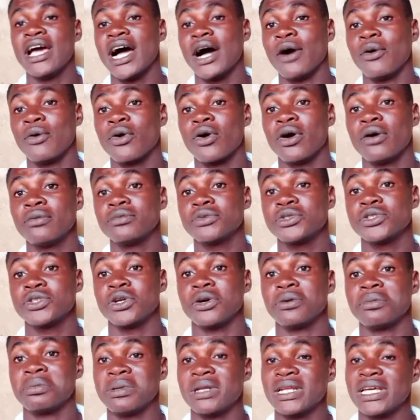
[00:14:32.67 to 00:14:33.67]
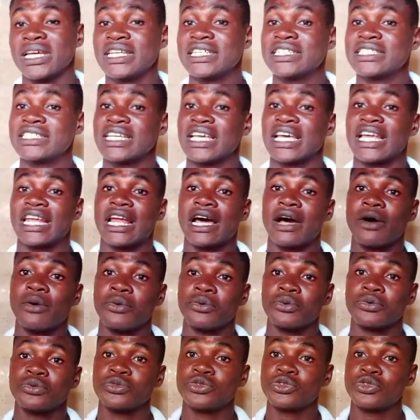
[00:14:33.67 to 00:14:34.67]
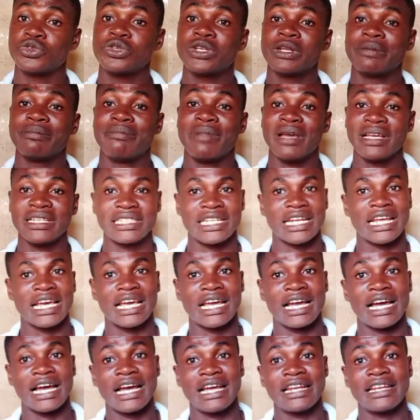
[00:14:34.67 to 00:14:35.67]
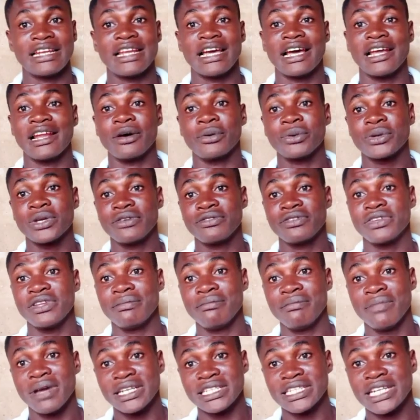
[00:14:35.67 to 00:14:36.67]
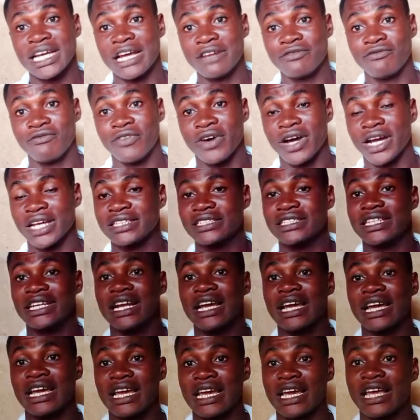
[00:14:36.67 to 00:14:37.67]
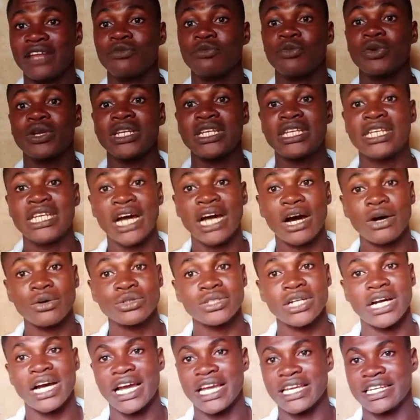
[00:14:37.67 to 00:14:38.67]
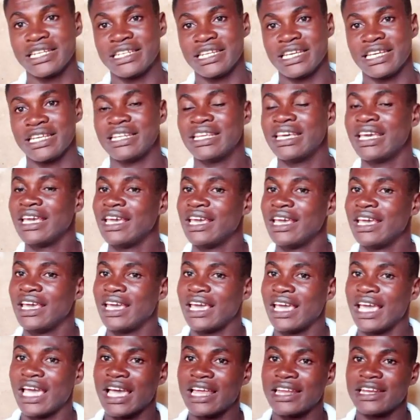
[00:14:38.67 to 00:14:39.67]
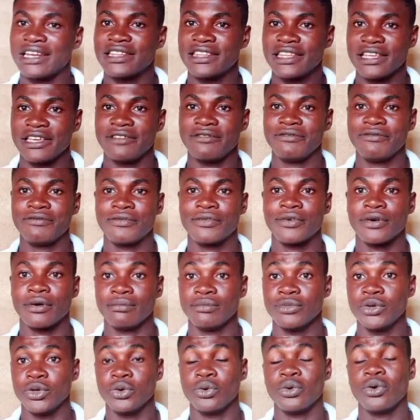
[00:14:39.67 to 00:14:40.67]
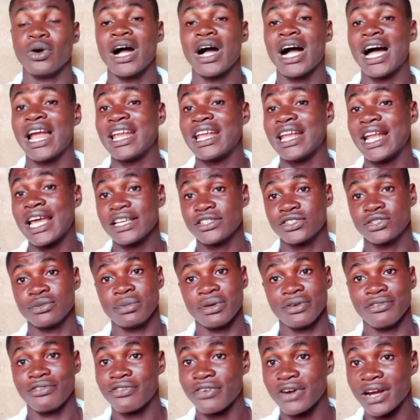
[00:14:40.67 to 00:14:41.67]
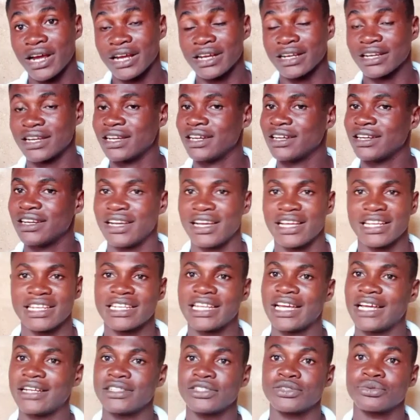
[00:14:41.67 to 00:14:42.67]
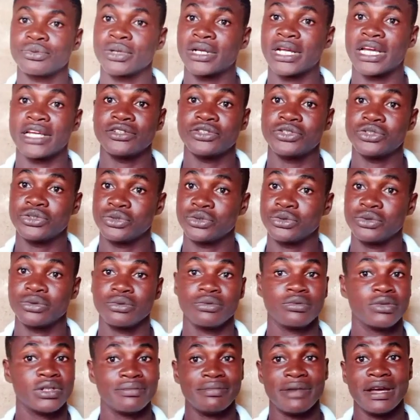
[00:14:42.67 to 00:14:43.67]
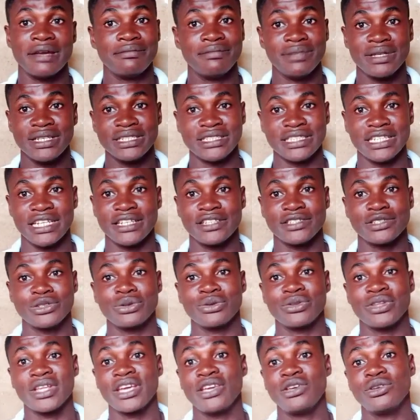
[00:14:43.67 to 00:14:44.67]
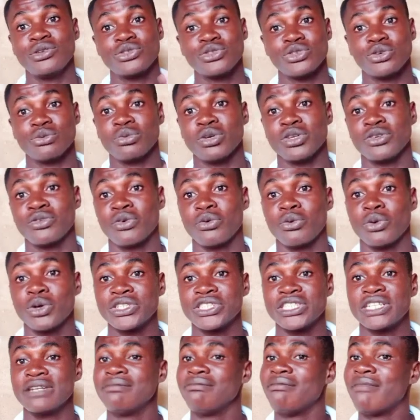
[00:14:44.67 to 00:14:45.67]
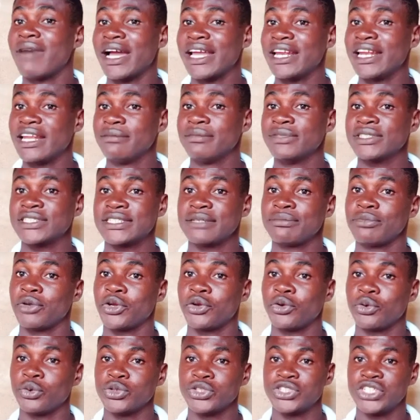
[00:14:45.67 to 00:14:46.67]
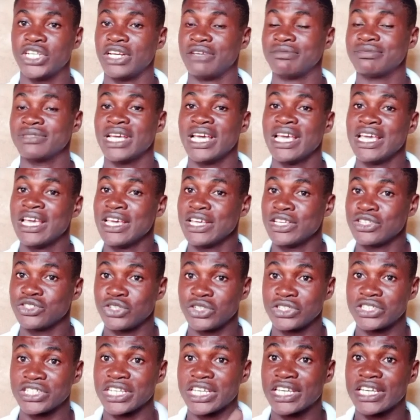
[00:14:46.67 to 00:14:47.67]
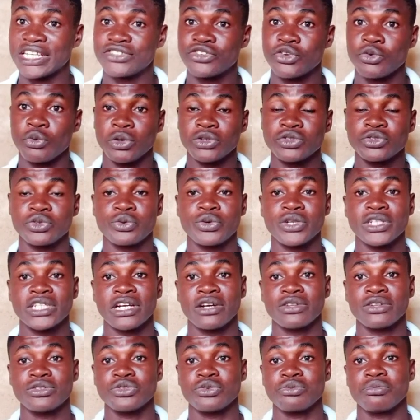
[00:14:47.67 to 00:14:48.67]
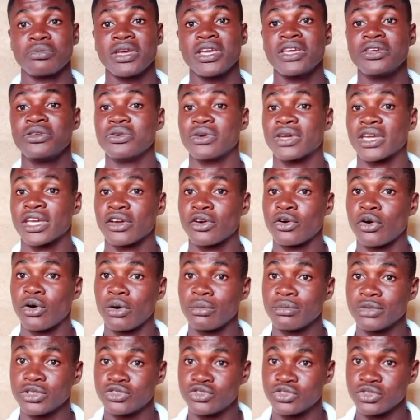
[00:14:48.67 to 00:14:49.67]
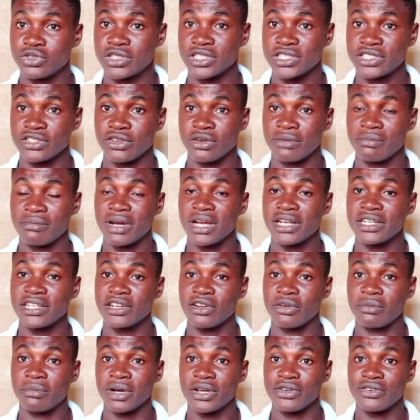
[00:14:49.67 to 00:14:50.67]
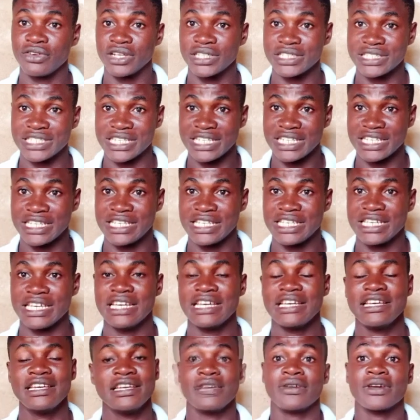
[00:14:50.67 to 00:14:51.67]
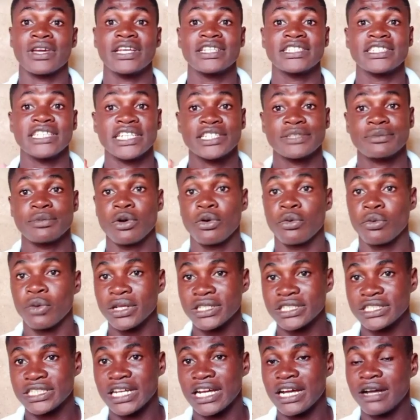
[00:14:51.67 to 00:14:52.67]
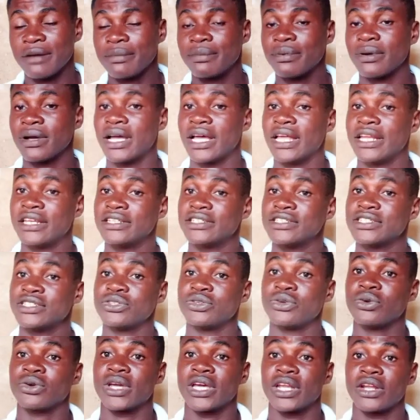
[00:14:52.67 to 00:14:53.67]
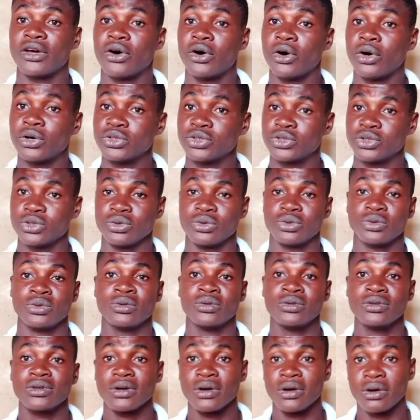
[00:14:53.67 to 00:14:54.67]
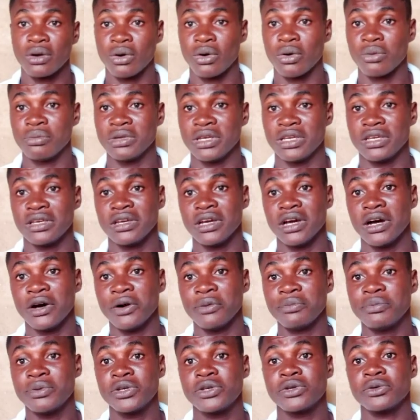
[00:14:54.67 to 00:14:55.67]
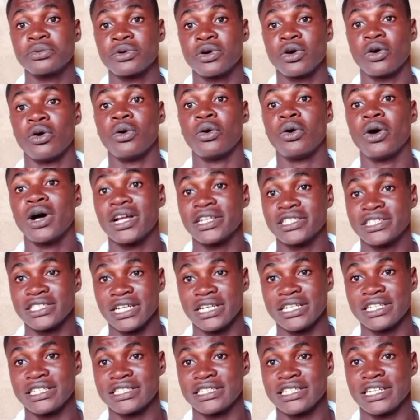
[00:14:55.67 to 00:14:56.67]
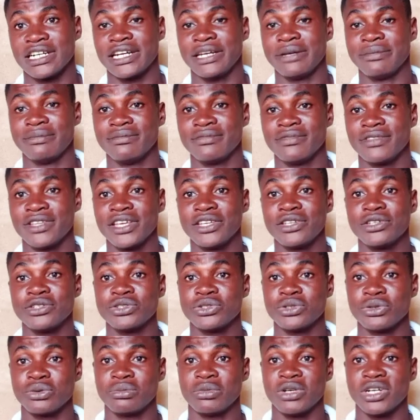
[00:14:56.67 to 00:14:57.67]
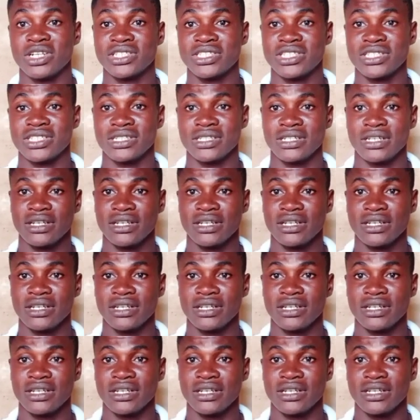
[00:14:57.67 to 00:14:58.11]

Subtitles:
I will come to your place and I will do the best that I can, and I will give you the best advice that I can without hiding anything from you. I like to be frank, and that is what I do with my business. So thank you so much for watching. My name is Simeon O. James. Just in case you want to reach out to me, you can call me through this number, the number you are seeing here. You can text me on WhatsApp, and you can also call me. I'll pick your call at any time. Thank you so much.